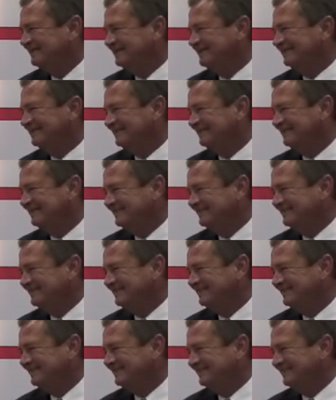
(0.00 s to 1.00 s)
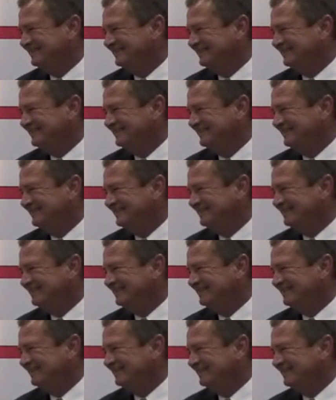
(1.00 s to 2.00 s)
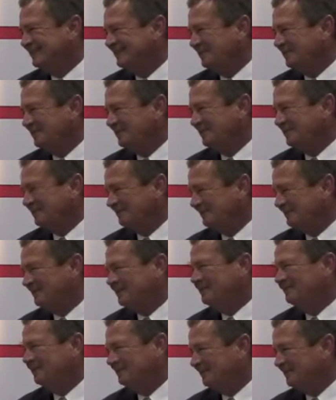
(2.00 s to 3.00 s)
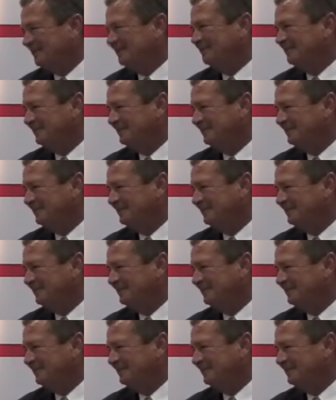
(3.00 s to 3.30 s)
[no speech]